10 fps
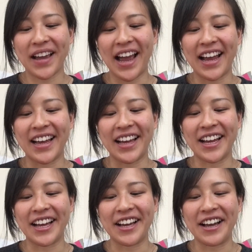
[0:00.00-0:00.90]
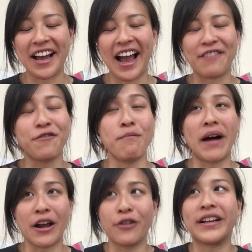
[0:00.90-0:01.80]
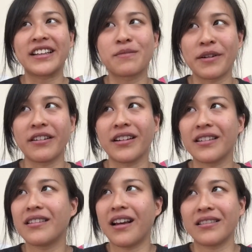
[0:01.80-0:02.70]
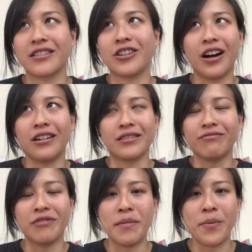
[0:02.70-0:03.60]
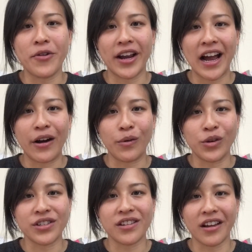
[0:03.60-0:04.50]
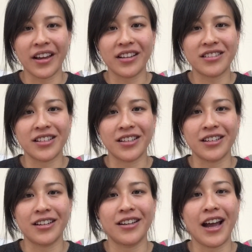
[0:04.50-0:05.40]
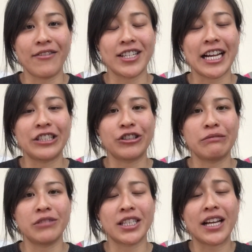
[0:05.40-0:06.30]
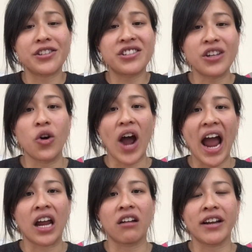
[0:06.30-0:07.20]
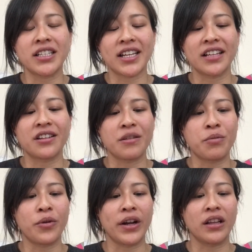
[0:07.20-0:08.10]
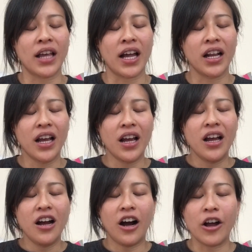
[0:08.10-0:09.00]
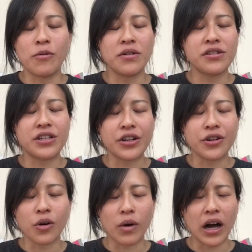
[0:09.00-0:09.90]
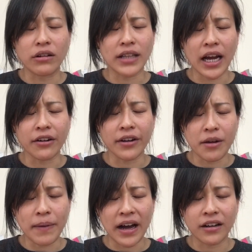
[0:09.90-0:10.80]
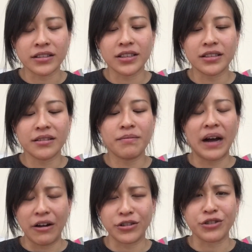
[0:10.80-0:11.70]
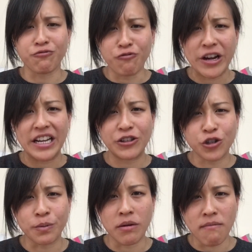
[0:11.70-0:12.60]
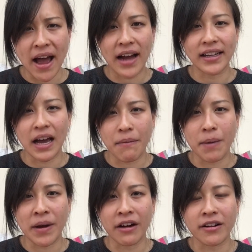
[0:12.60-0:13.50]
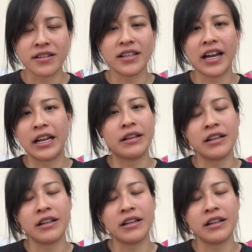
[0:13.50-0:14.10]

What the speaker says: and from my own experience as a child, remembering how it was like to have a tantrum, to get so angry, to get to the point that I almost didn't know what I was angry about, but I was just really super mad at my parents, and